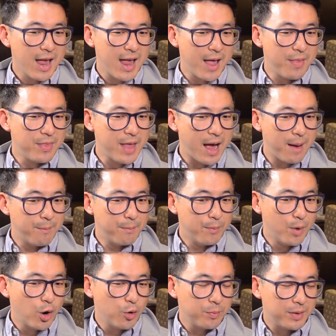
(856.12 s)
in that
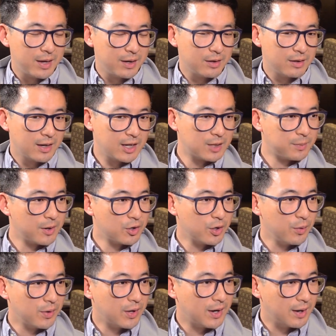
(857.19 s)
moment,
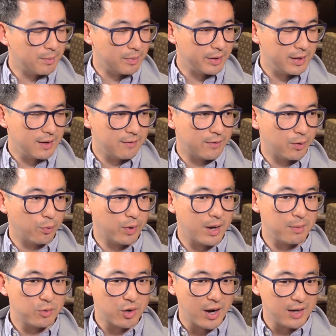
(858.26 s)
especially with an unbeliever, what
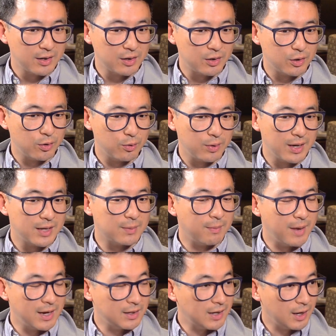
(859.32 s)
I'm trying to do is
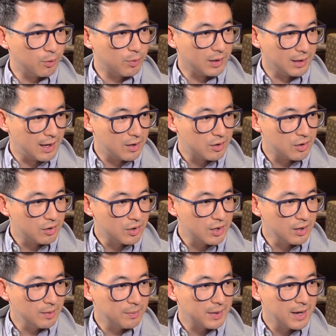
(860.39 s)
maintain
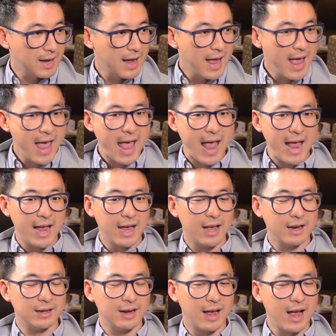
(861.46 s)
relationship,
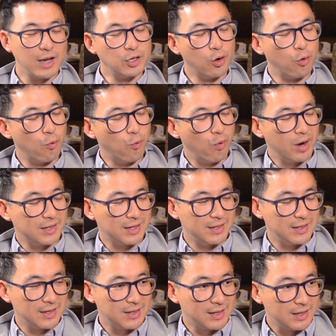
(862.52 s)
and I don't want to
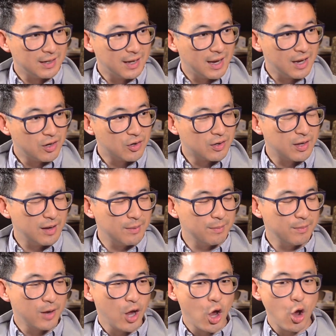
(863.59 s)
disengage
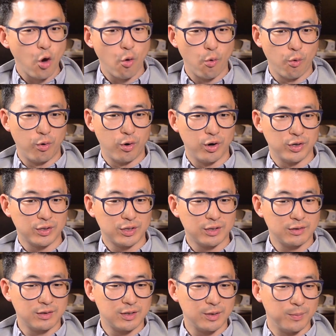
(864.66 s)
them or
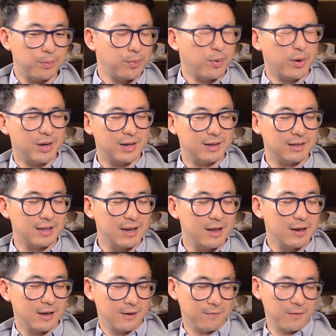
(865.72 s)
to put
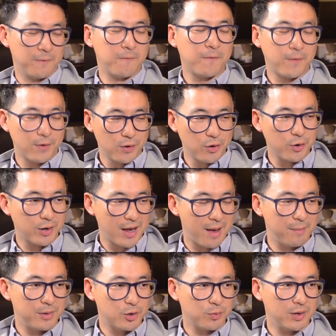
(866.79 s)
an even further
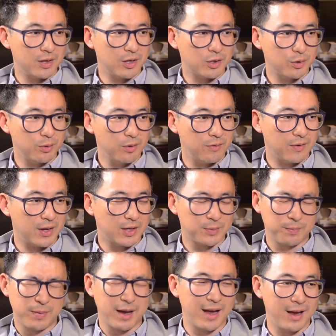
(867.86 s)
gap between the two of us
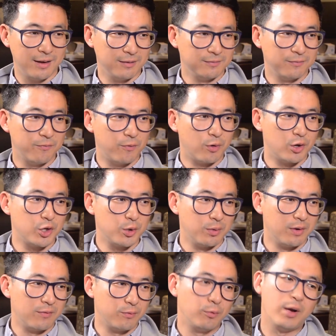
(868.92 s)
by virtue
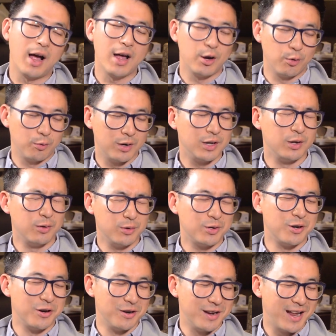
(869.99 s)
of, well, I don't want to use
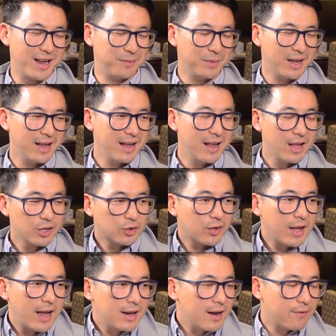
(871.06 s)
your name, so
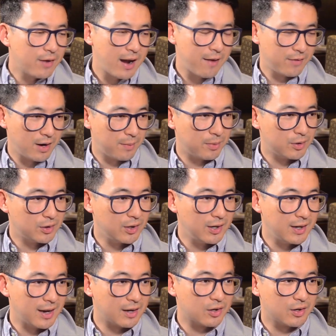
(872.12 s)
that I never have an opportunity
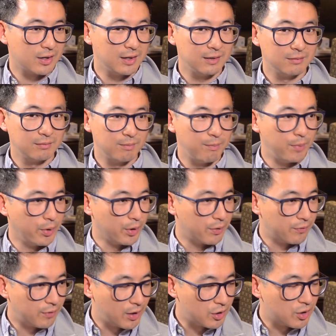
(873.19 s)
to actually build a
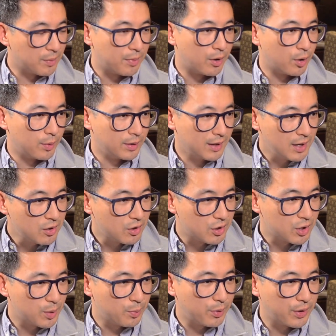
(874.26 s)
friendship or a
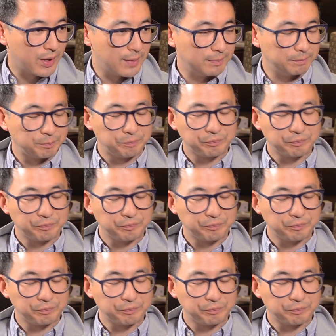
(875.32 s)
relationship with them.